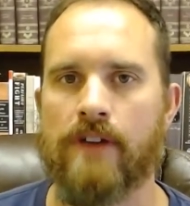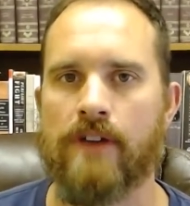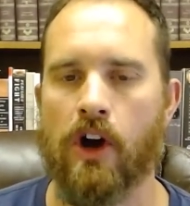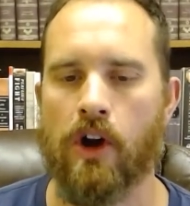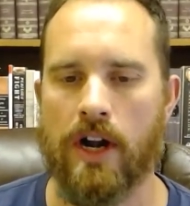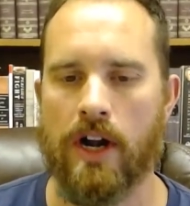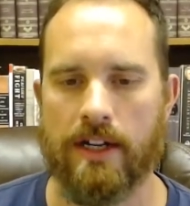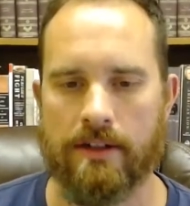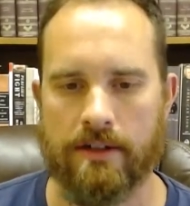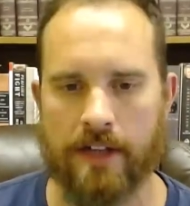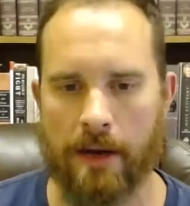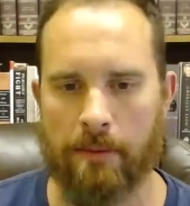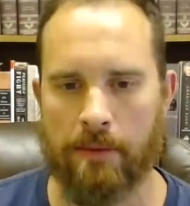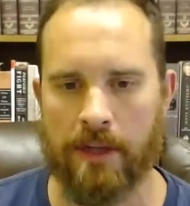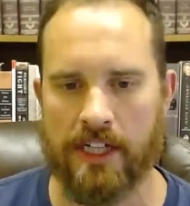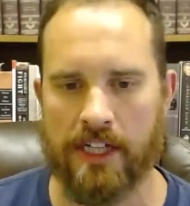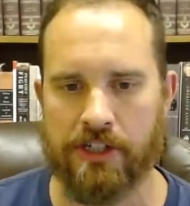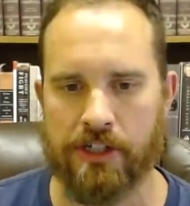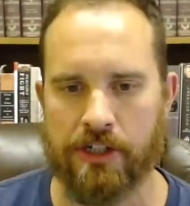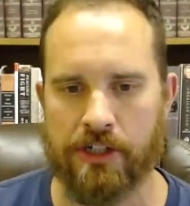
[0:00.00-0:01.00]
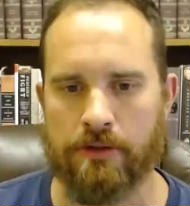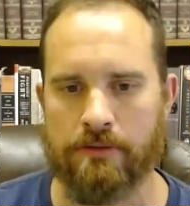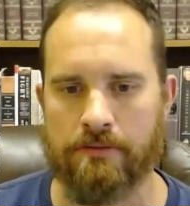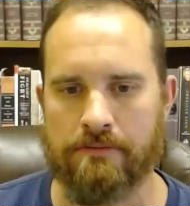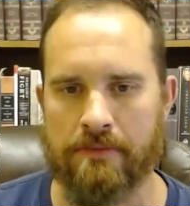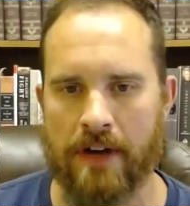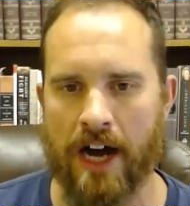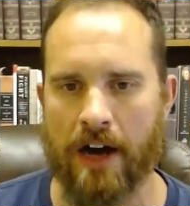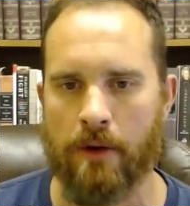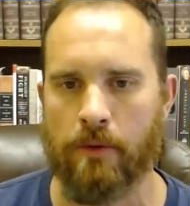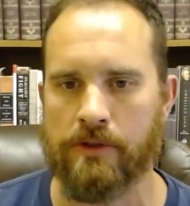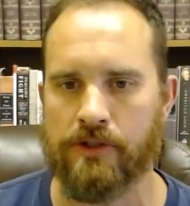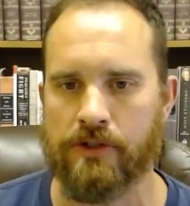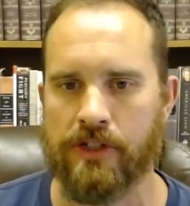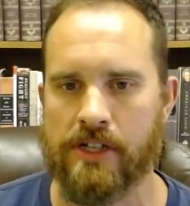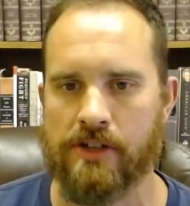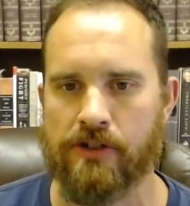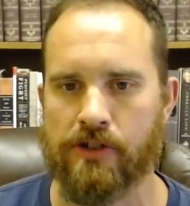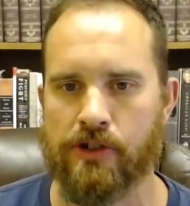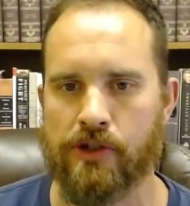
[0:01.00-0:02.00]
All right, God bless you. I will
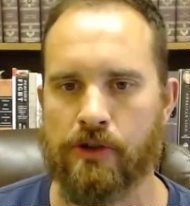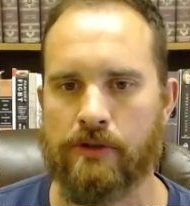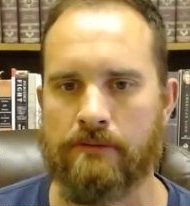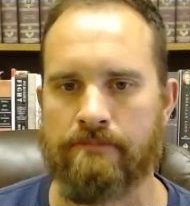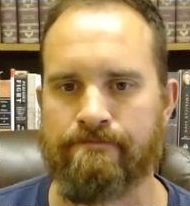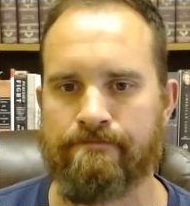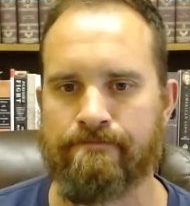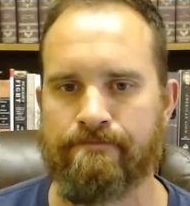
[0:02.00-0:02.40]
see you soon.